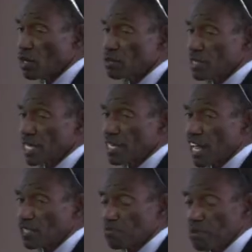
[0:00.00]
that God's
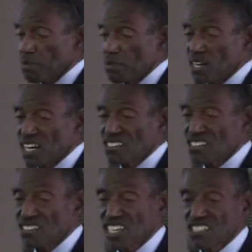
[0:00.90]
people will
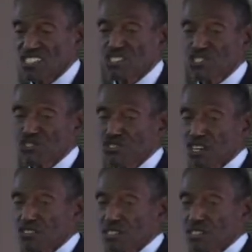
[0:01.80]
understand the destruction